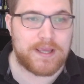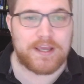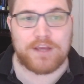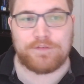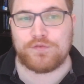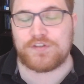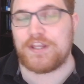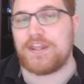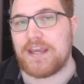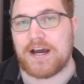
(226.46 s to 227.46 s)
If you've
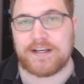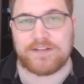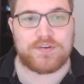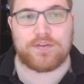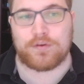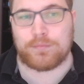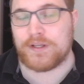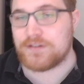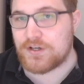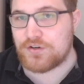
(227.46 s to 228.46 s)
seen the eigenstate
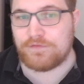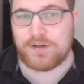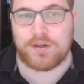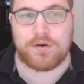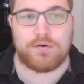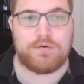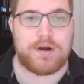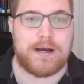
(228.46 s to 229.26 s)
thermalization video,